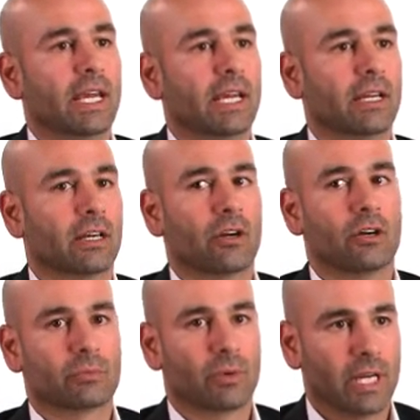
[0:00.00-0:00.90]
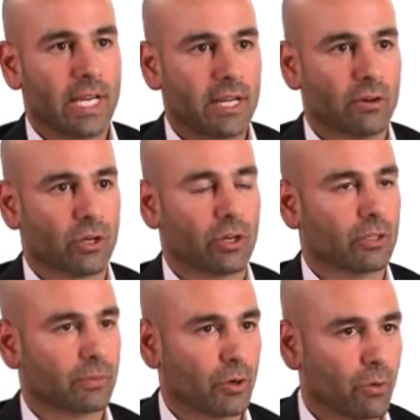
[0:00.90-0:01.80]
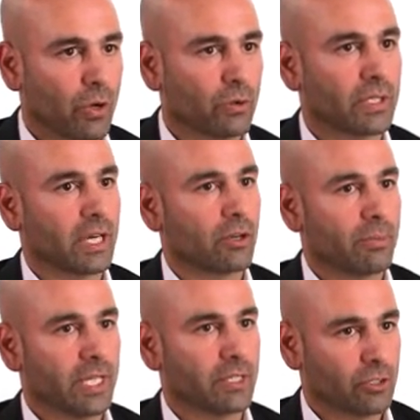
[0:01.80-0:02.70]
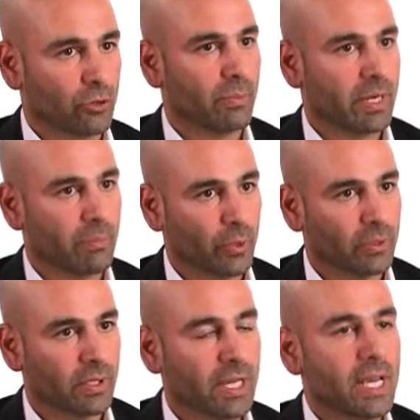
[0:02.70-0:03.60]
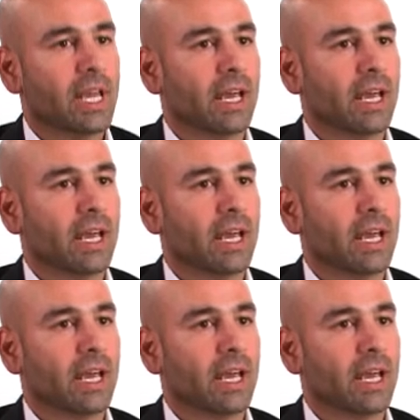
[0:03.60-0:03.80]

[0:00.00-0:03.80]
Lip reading: in a cost per lead or a cost per quote, that could be the submit button.